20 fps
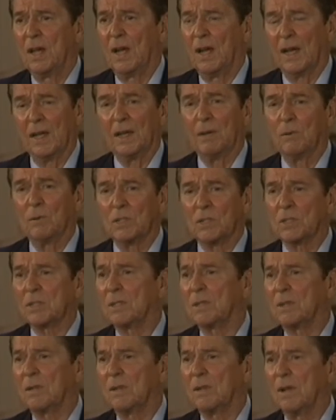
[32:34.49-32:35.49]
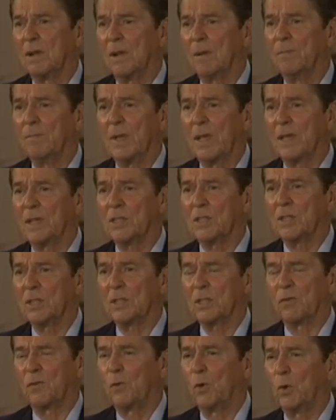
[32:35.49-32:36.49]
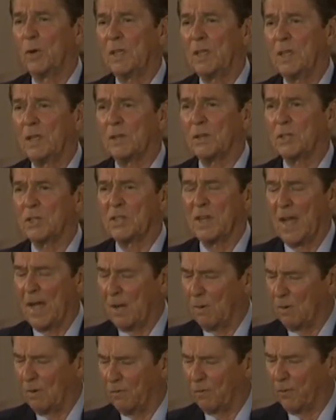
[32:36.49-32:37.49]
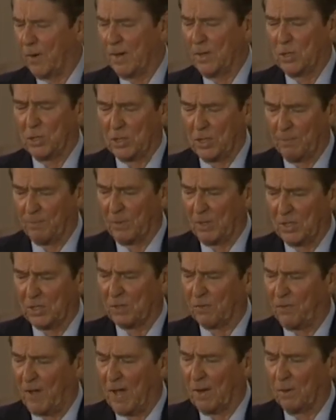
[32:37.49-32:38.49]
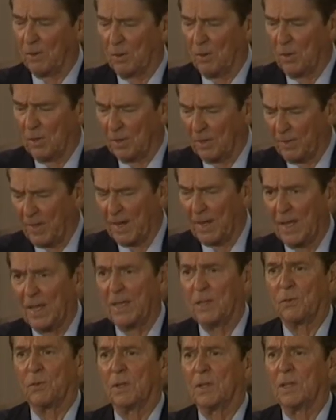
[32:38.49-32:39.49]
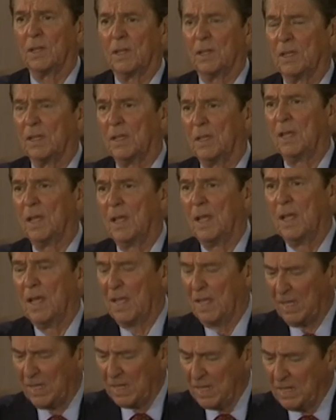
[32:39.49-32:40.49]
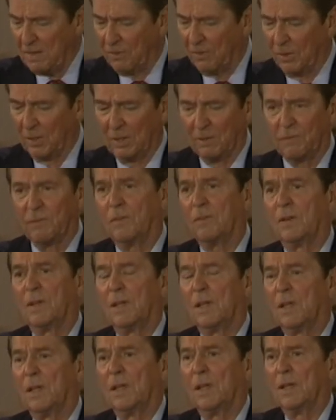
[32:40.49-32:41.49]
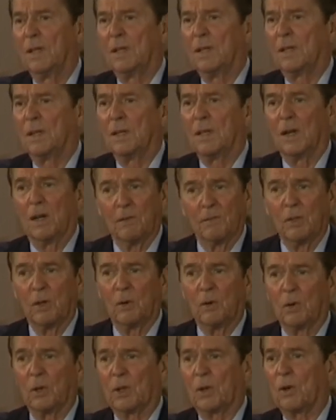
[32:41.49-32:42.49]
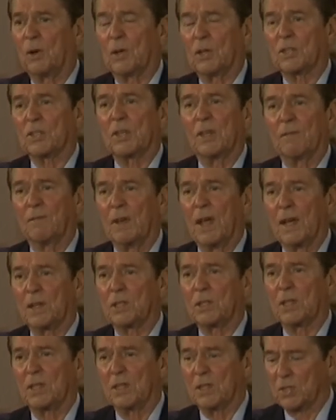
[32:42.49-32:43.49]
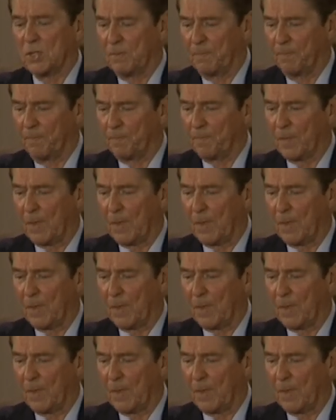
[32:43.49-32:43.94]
I was amazed in this 40 years now of friendship that has followed all of that hatred and the evil of the Holocaust and of Nazism,